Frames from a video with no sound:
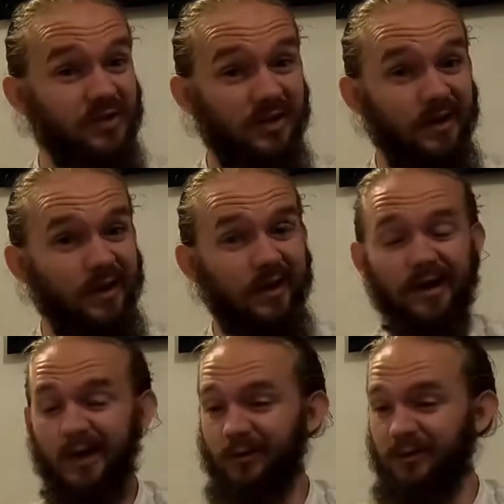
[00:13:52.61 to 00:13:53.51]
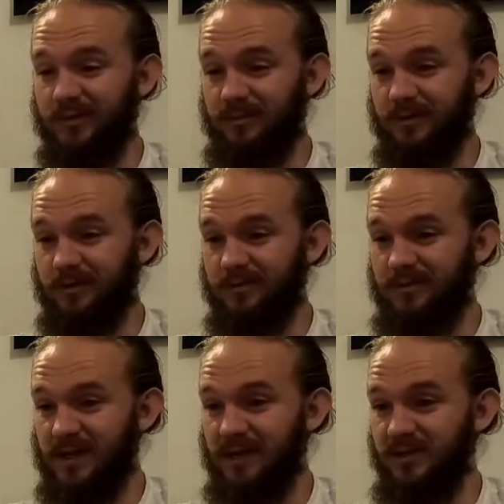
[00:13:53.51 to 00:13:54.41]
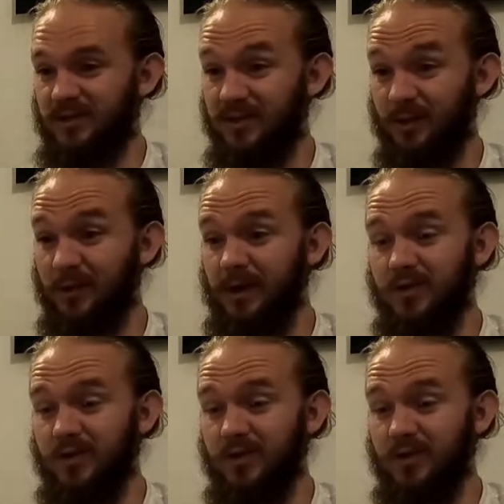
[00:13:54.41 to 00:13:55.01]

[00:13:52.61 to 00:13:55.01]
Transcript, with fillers: see how this beer tastes now.